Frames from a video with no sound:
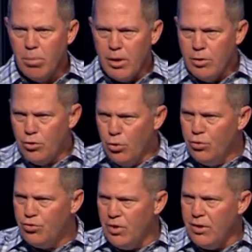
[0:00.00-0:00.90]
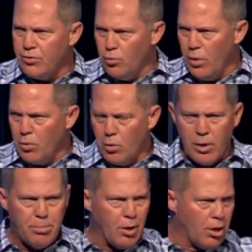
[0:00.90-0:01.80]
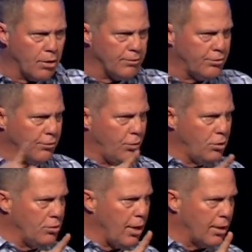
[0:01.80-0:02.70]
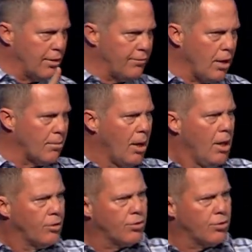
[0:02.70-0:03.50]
But in due season, we will reap the harvest if we do not give up.